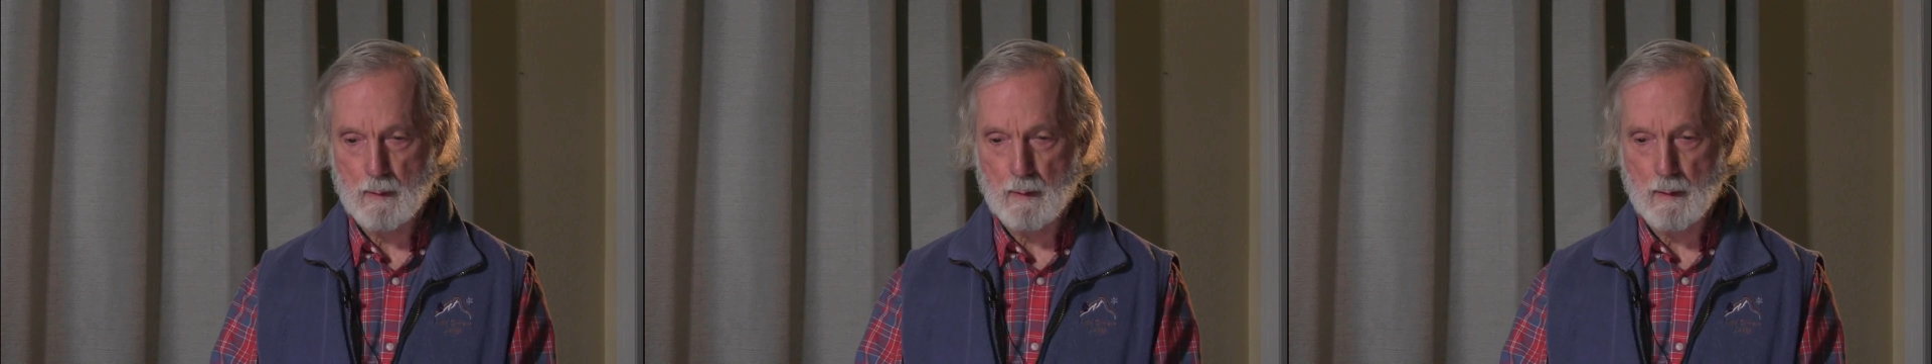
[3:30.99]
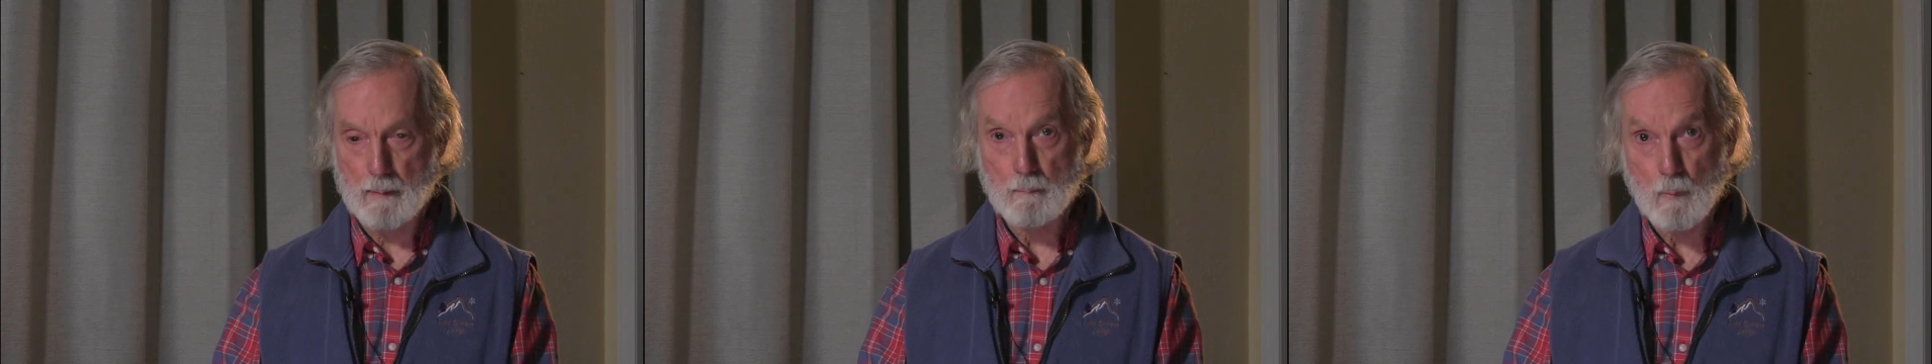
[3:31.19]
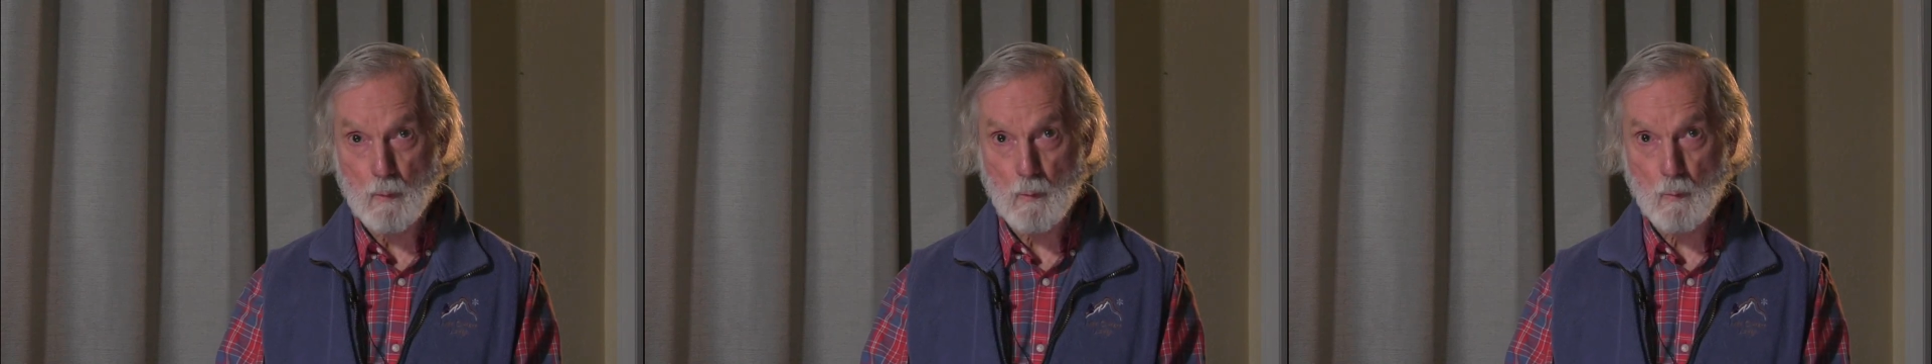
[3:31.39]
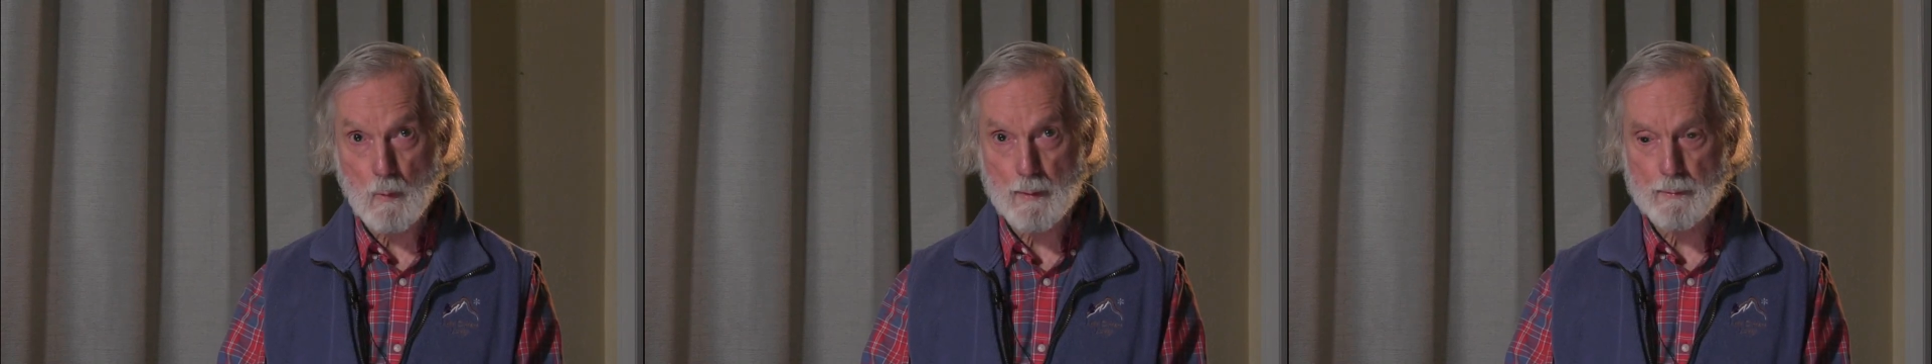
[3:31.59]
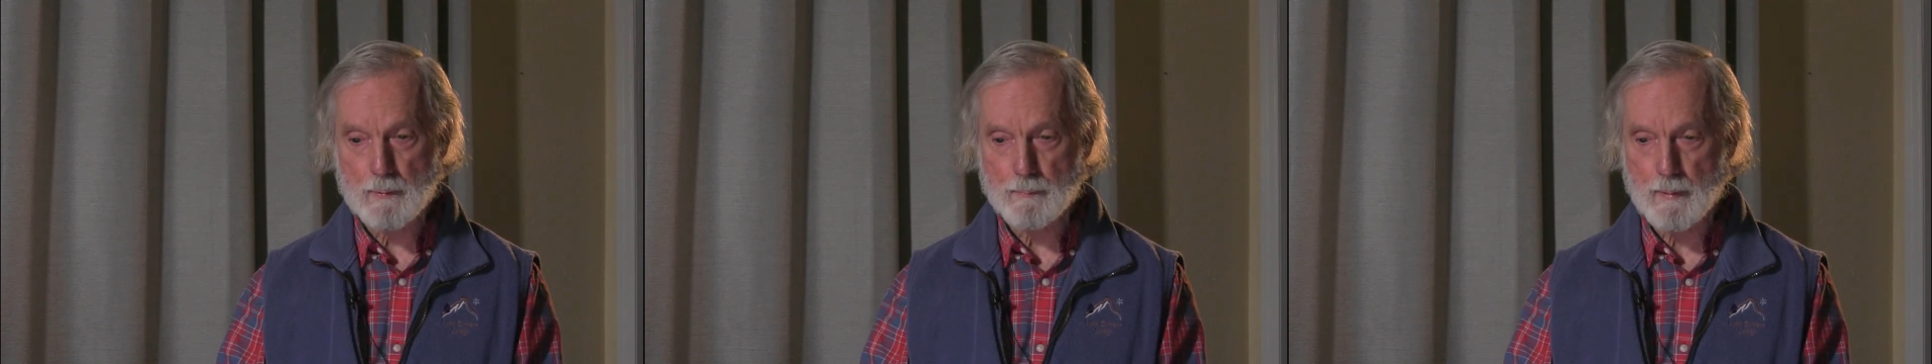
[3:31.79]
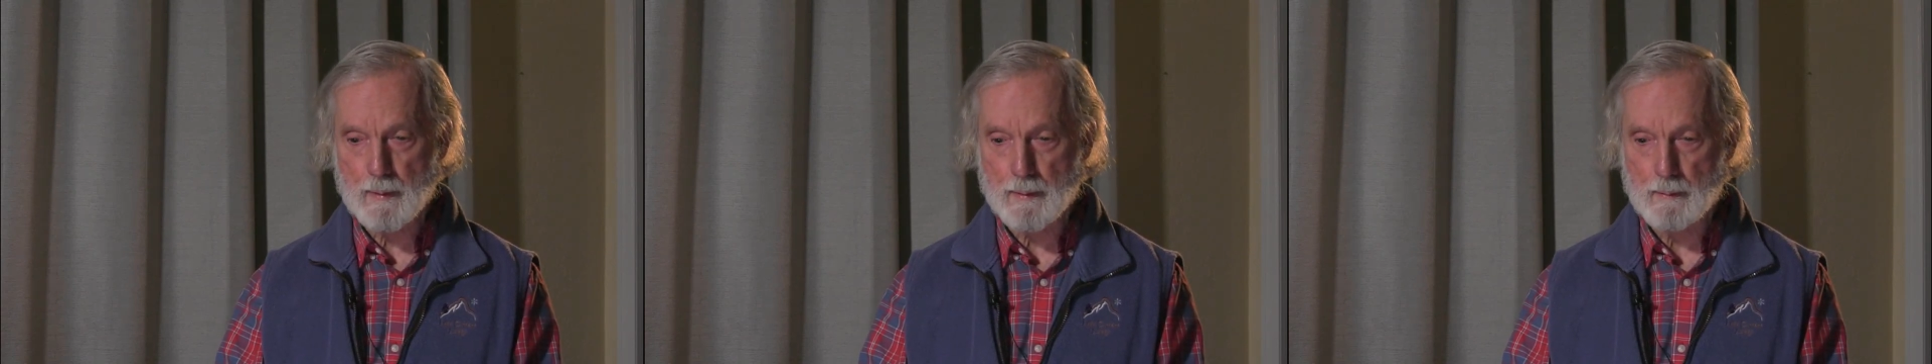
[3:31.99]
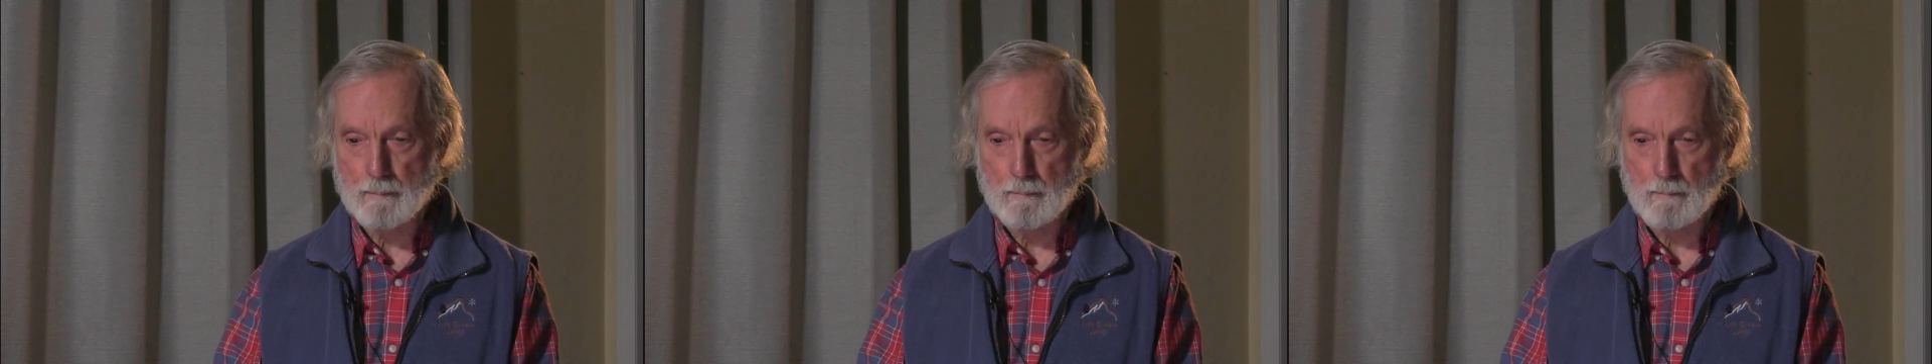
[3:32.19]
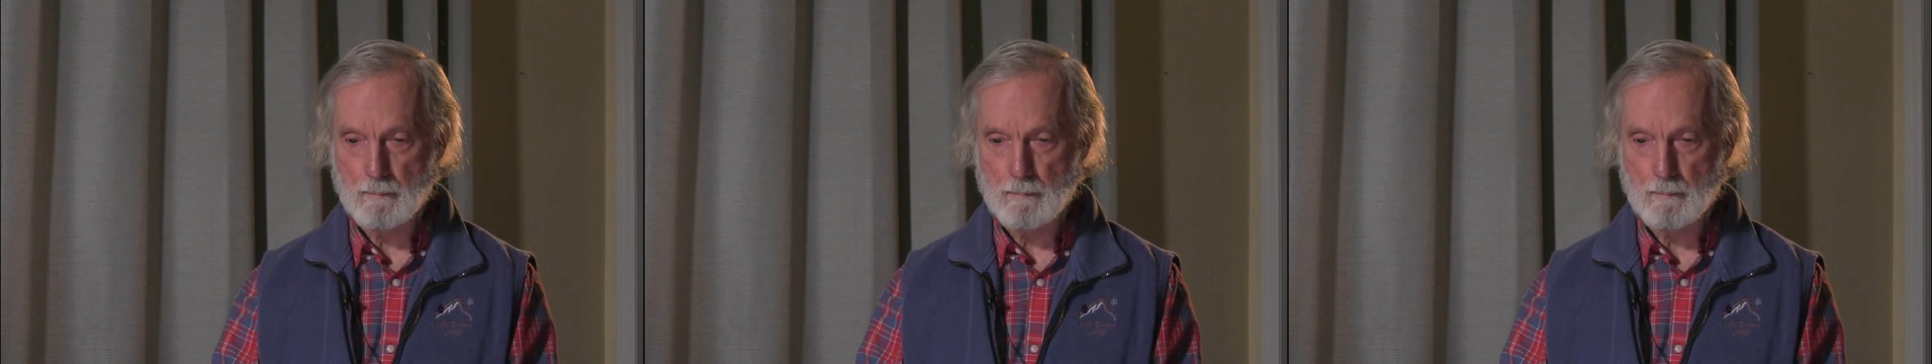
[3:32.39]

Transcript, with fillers: and more widespread.